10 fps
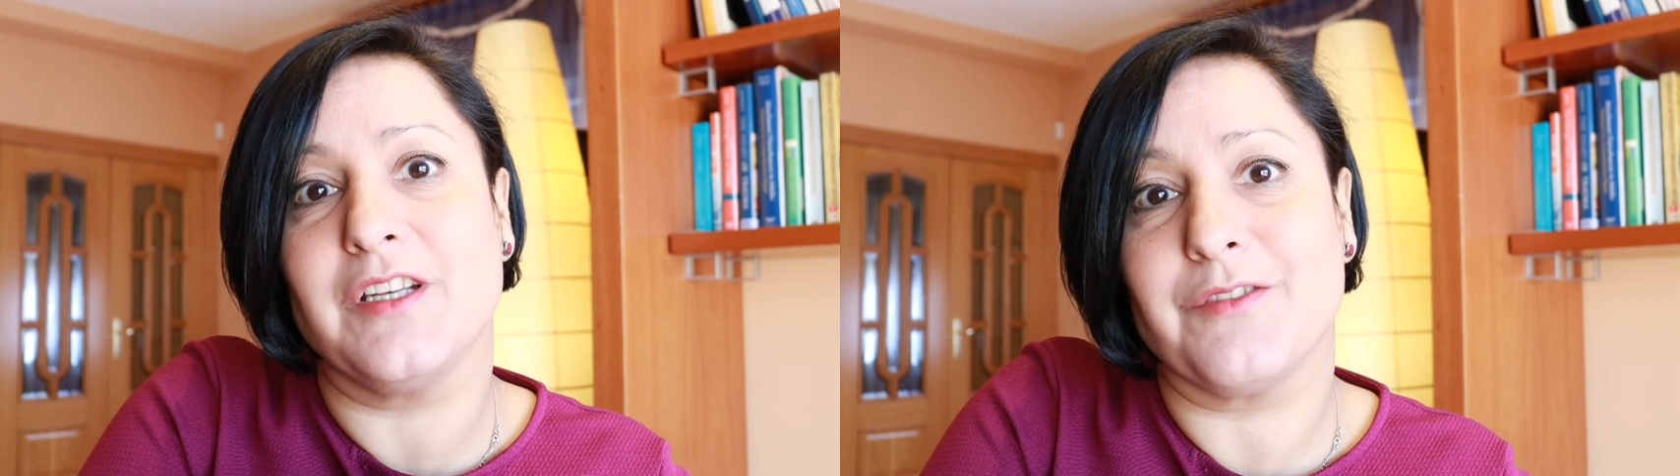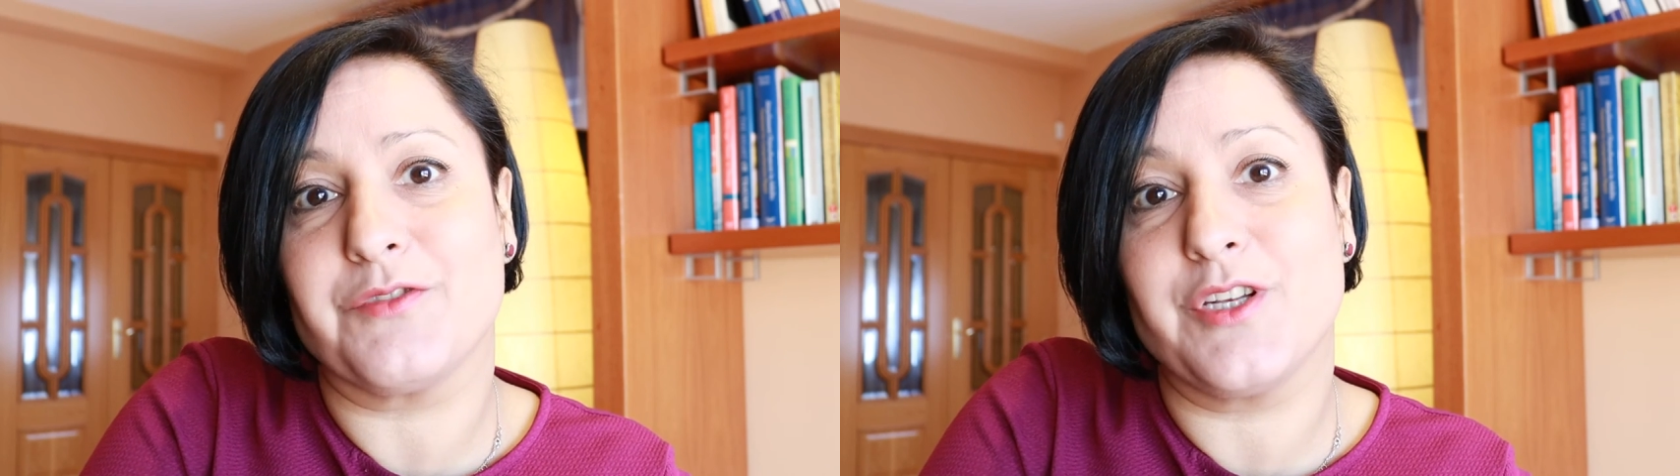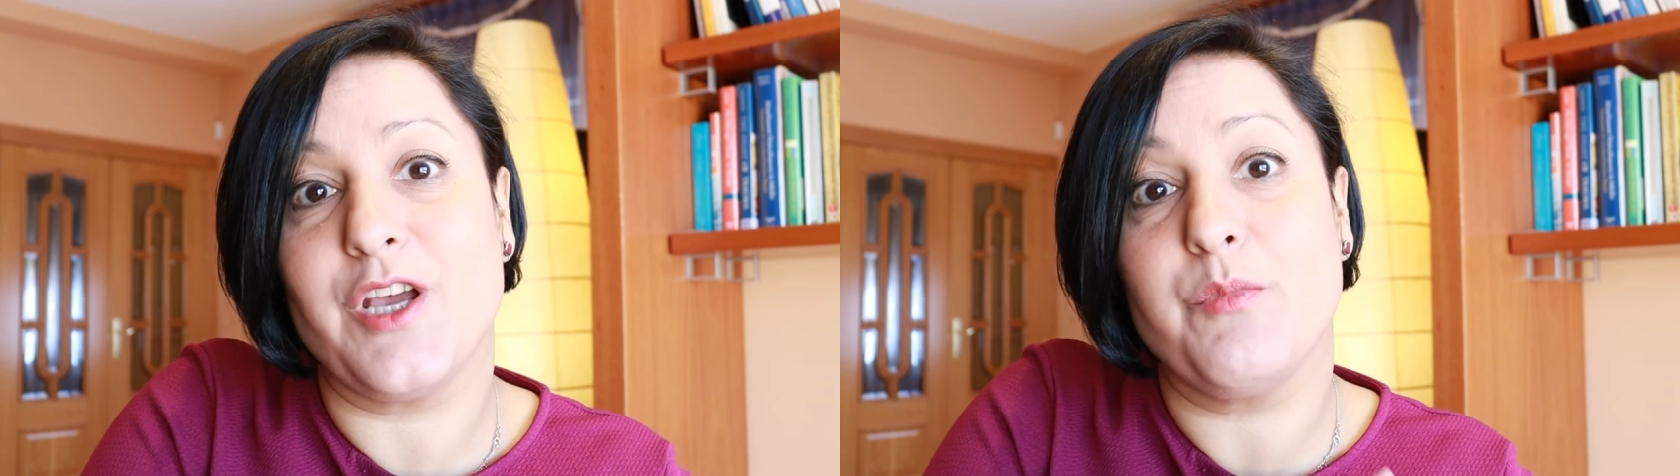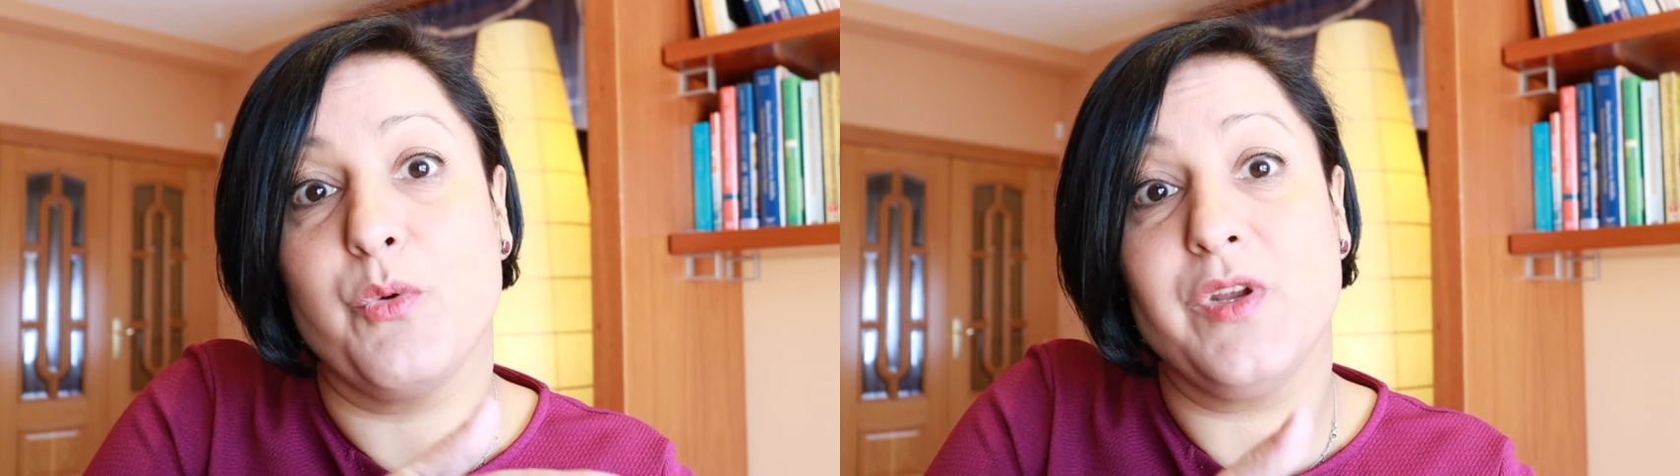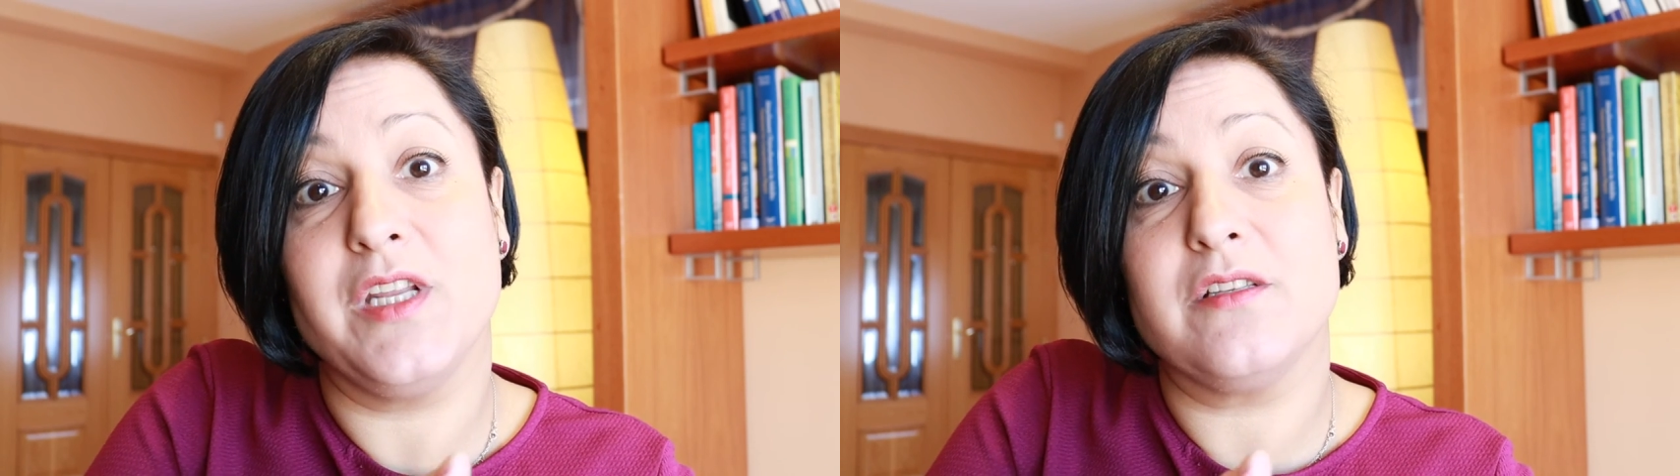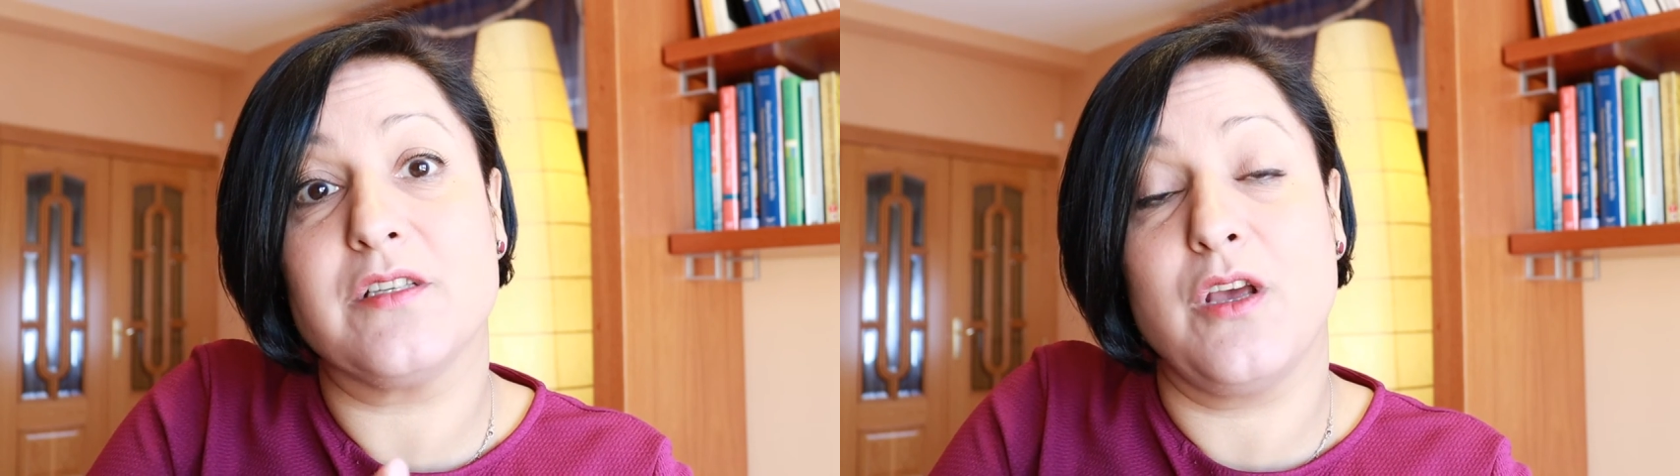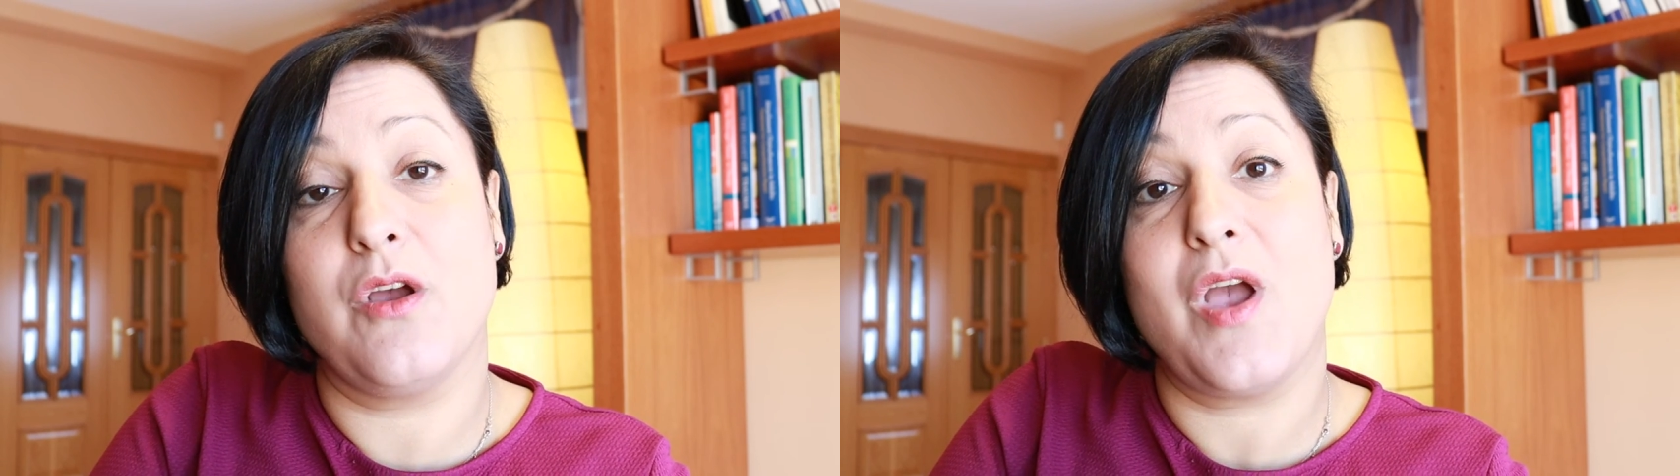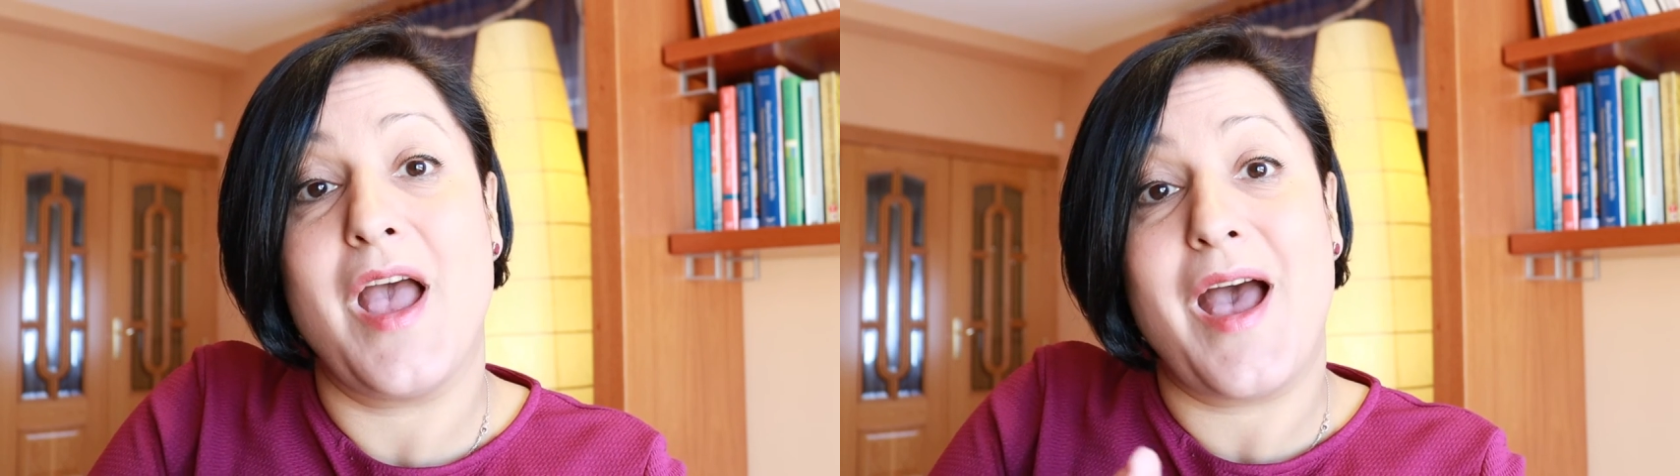enough to know, but we need to know